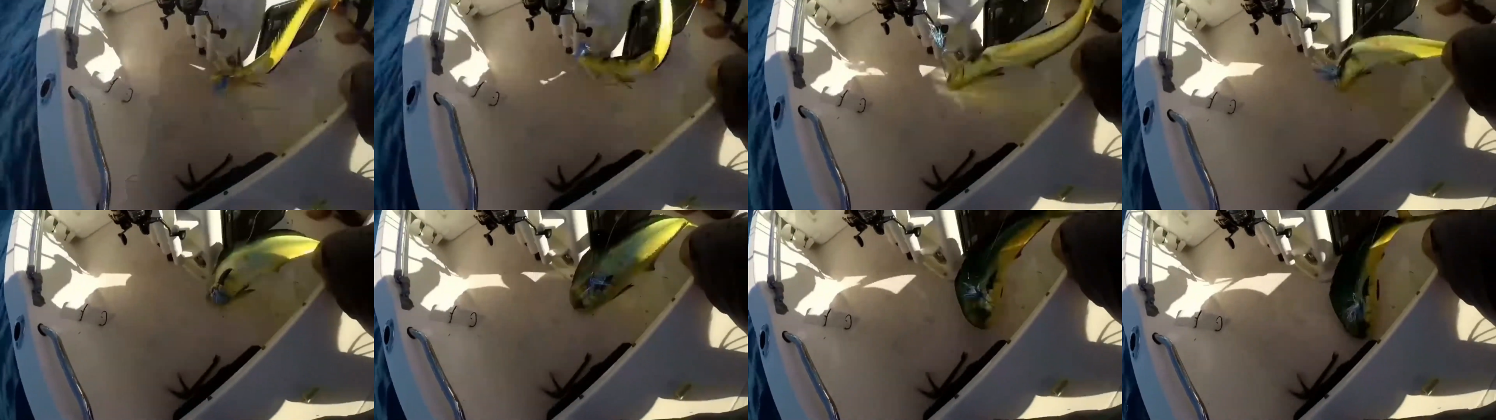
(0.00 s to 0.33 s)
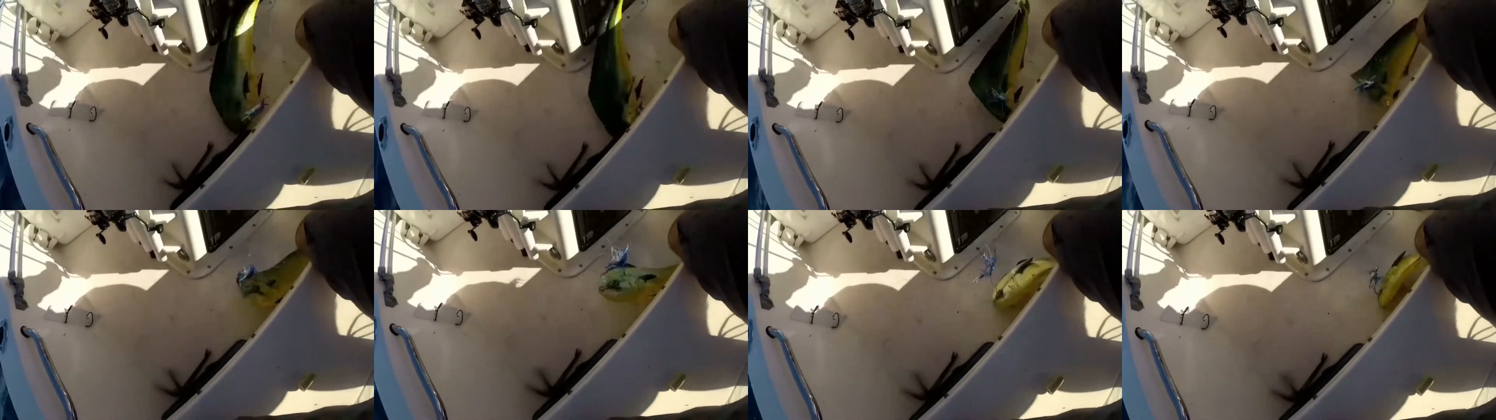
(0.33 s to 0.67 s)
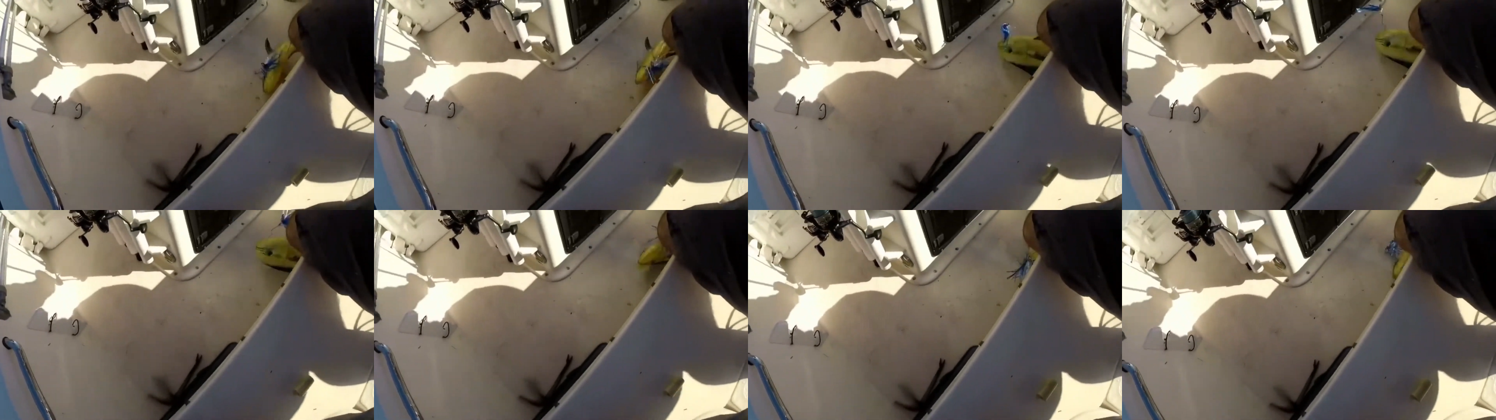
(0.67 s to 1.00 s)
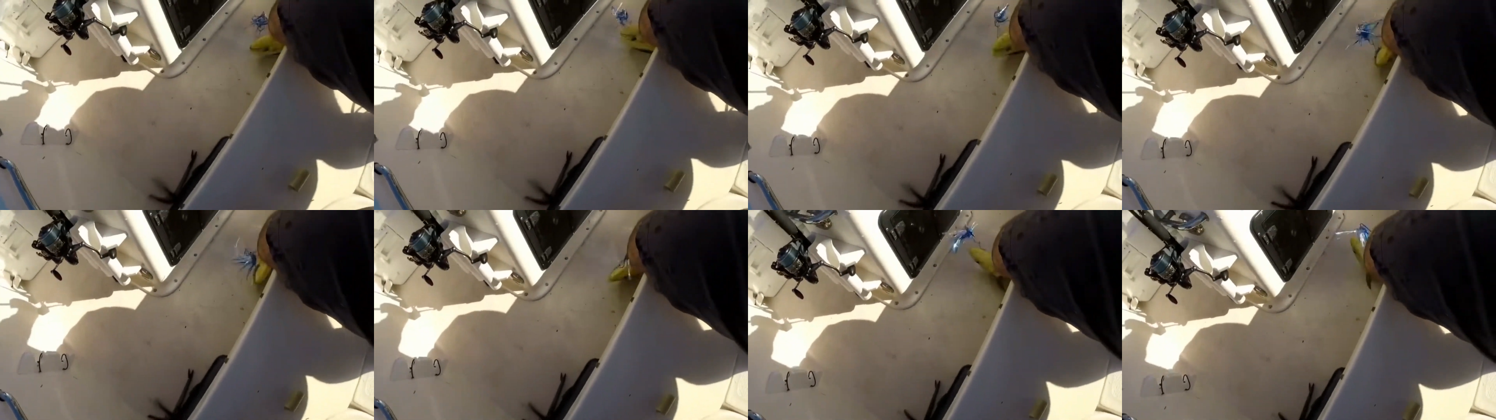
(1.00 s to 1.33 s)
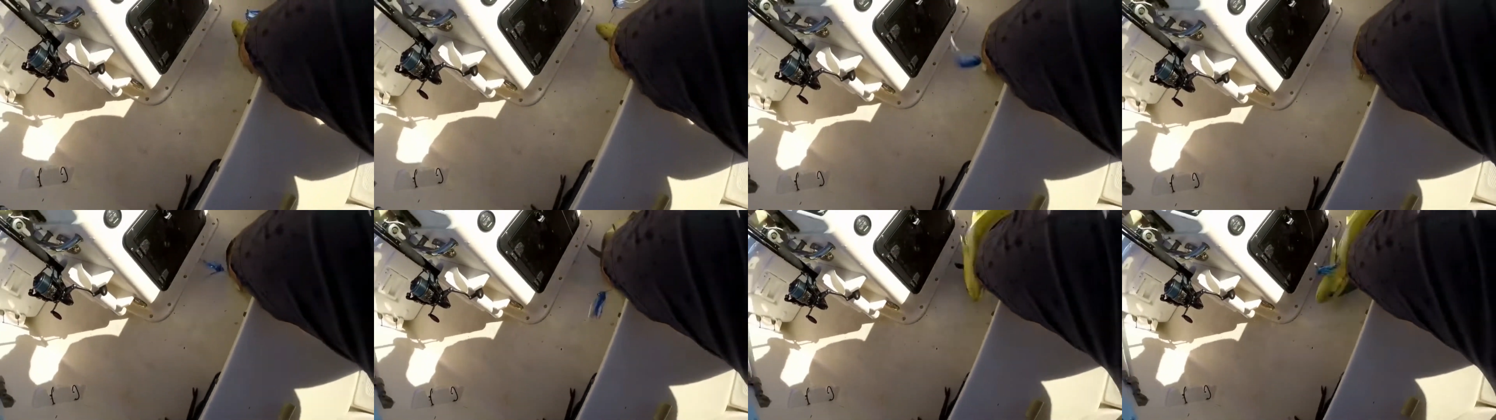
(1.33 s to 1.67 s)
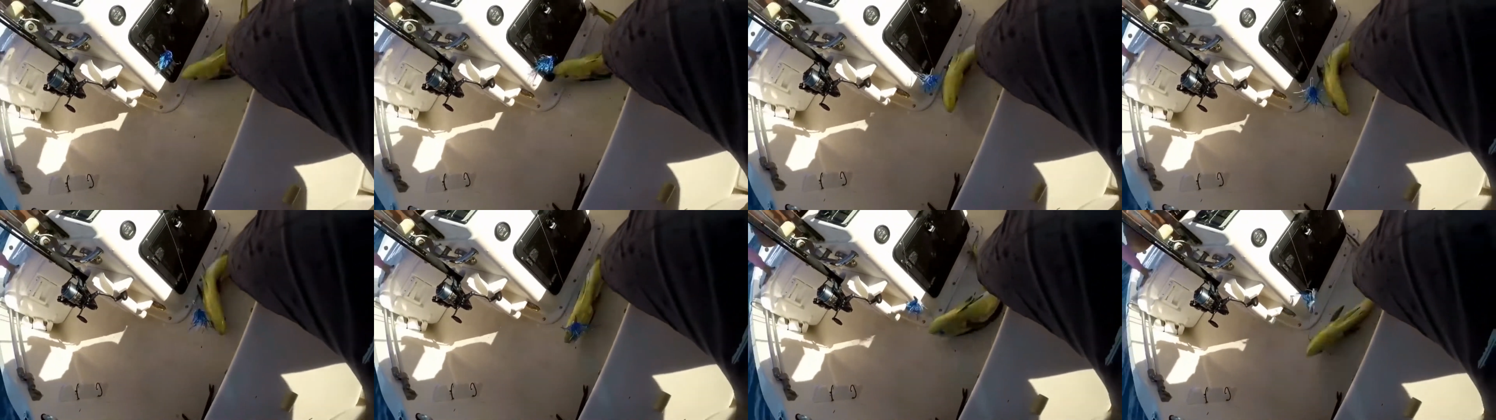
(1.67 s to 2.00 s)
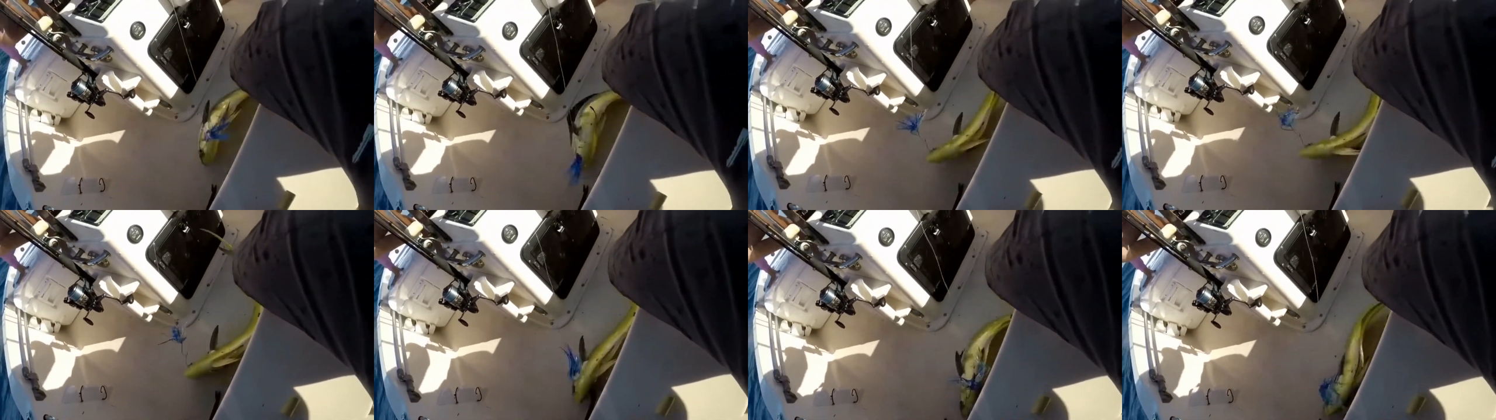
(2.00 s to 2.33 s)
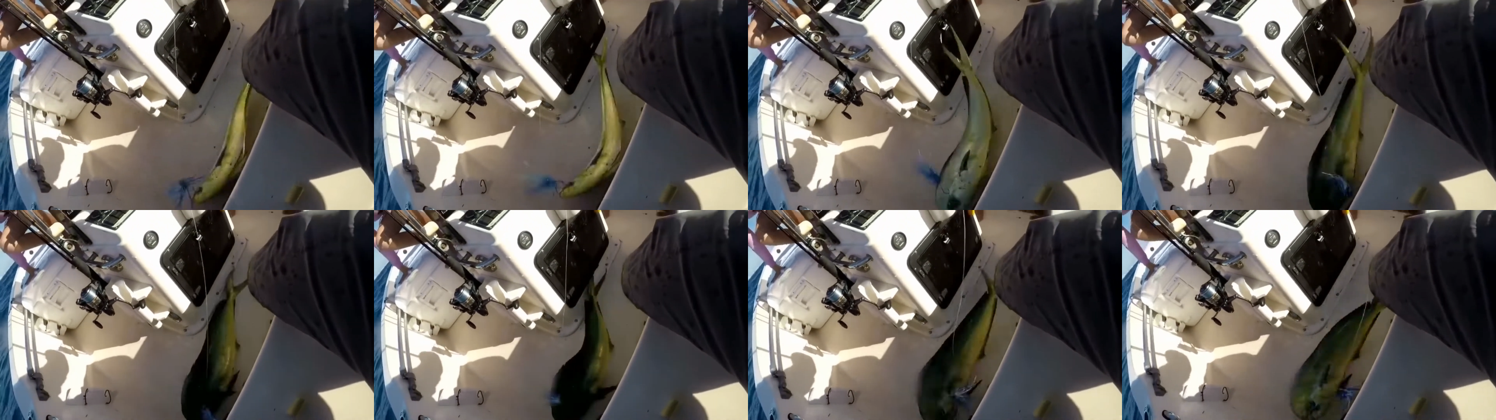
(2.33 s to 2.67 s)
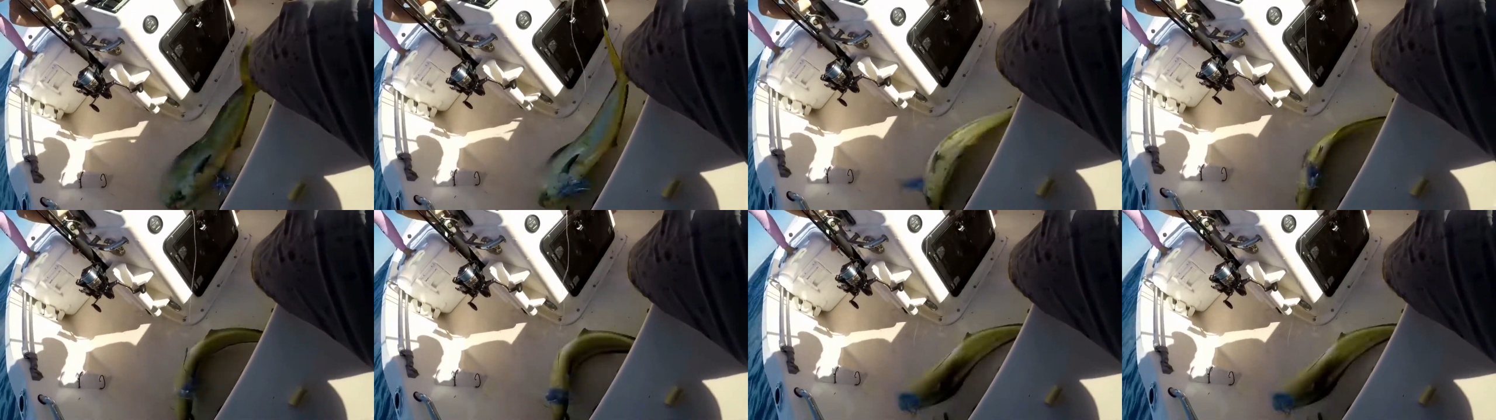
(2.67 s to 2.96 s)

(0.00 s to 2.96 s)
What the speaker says: (no speaker visible)